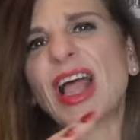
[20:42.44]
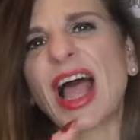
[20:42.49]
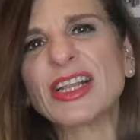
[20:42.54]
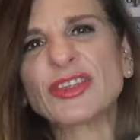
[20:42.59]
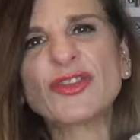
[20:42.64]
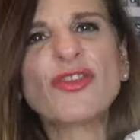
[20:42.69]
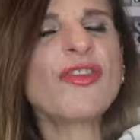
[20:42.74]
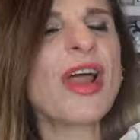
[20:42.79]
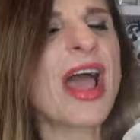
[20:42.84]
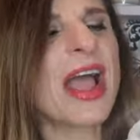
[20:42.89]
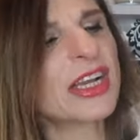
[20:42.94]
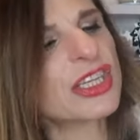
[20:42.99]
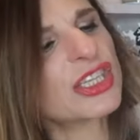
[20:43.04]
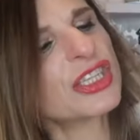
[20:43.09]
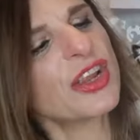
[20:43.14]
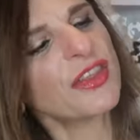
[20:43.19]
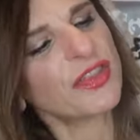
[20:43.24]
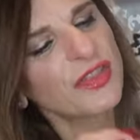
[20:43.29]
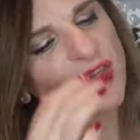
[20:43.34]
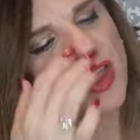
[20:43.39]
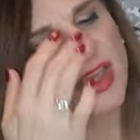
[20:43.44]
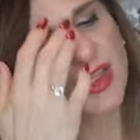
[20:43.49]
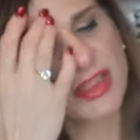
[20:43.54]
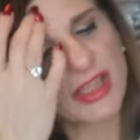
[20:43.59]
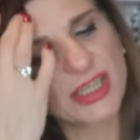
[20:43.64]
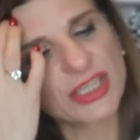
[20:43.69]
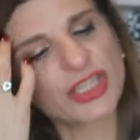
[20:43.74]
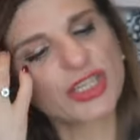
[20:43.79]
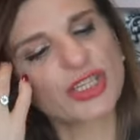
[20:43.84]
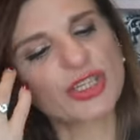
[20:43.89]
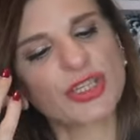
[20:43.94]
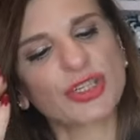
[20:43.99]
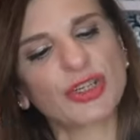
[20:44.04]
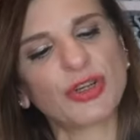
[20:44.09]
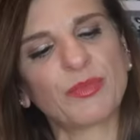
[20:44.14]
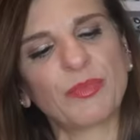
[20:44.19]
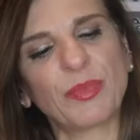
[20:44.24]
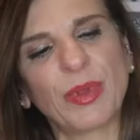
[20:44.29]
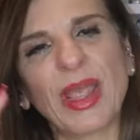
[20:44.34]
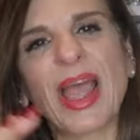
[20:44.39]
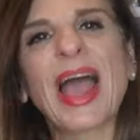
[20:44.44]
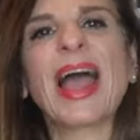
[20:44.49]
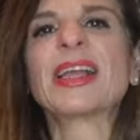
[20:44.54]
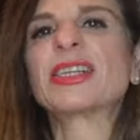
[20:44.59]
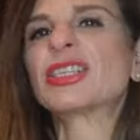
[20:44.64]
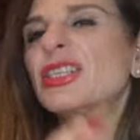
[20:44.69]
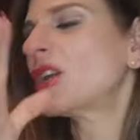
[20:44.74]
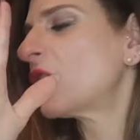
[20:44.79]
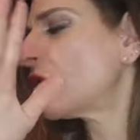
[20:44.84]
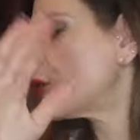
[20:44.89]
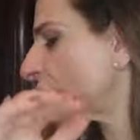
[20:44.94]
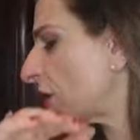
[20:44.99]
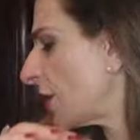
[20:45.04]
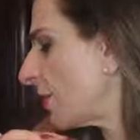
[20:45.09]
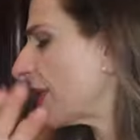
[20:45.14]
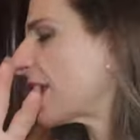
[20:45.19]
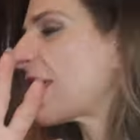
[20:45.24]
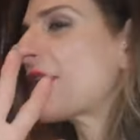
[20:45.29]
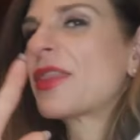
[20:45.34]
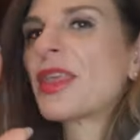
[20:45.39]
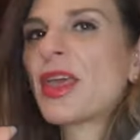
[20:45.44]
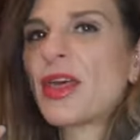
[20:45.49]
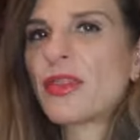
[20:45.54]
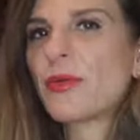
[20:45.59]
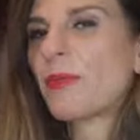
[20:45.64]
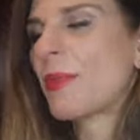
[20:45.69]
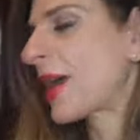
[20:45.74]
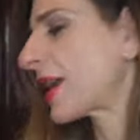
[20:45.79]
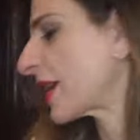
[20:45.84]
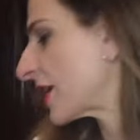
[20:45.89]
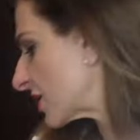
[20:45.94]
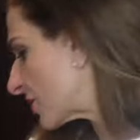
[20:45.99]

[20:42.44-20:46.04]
I don't actually think this should be... Actually, hold on, let me get the other bag